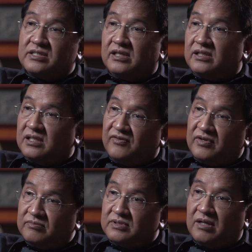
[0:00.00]
they gave
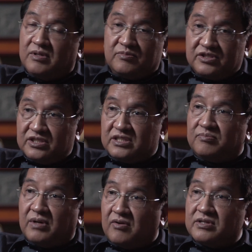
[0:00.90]
him some emergency
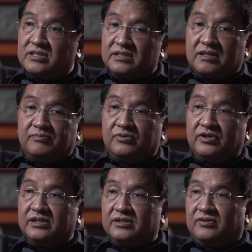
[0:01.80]
powers at some
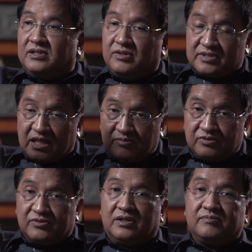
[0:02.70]
point so that he was
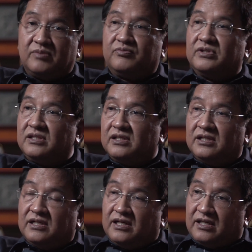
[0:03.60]
able to come up with
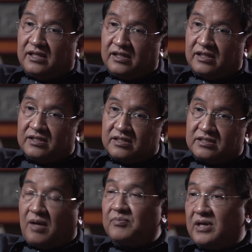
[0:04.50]

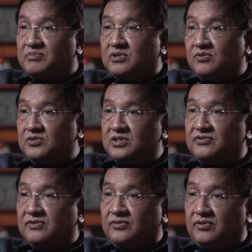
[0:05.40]
stopgap
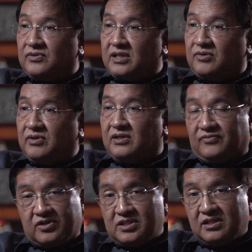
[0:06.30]
solutions right away. Of
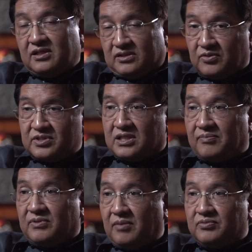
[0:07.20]
course, those
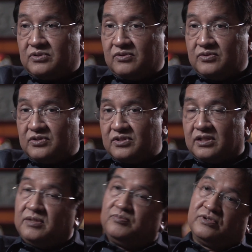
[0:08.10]
stopgap solutions
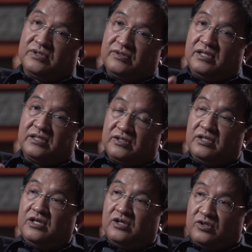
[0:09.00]
that he put together
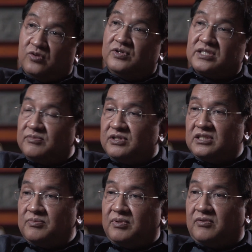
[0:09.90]
through his
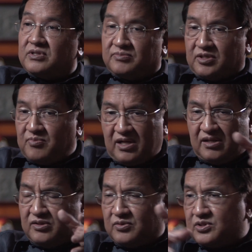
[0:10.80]
emergency powers were
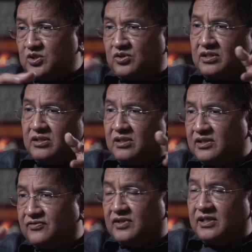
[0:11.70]
mainly those
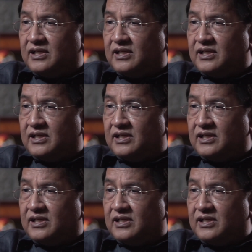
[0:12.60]
short-lived